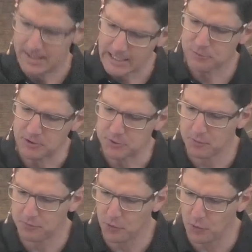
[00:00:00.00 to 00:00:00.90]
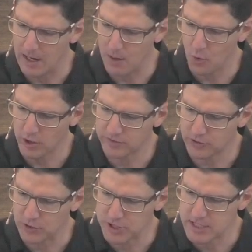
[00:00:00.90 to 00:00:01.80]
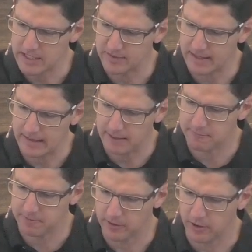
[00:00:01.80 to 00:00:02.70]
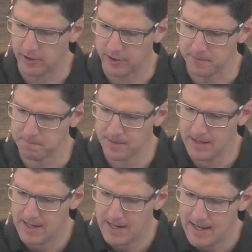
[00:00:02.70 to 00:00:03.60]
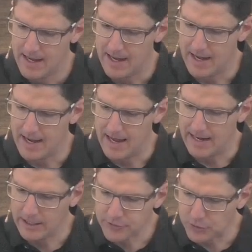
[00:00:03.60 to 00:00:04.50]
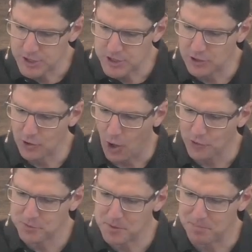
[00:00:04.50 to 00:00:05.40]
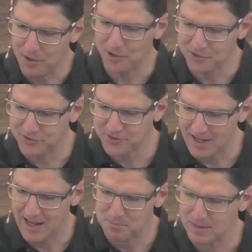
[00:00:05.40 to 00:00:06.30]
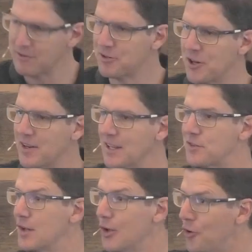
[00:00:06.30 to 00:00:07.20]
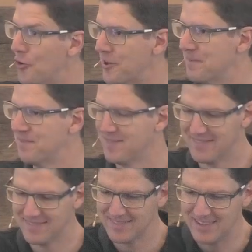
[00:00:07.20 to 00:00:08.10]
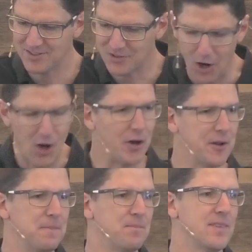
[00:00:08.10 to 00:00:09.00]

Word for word: The next principle for uh, work as a Christian is our love for God. Uh, and as a Christian, your ultimate boss, uh, believe it or not, is the Lord, is God.